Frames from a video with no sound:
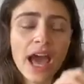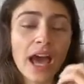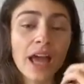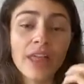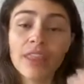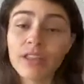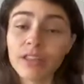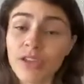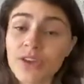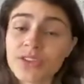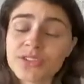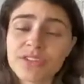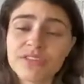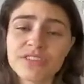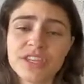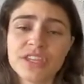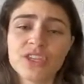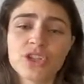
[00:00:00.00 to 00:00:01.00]
the loss
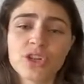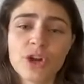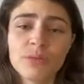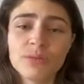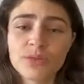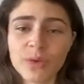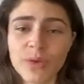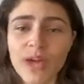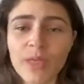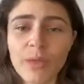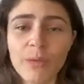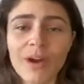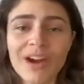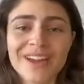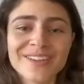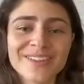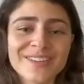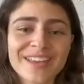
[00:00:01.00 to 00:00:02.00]
of their jobs or
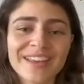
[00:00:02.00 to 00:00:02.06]
otherwise.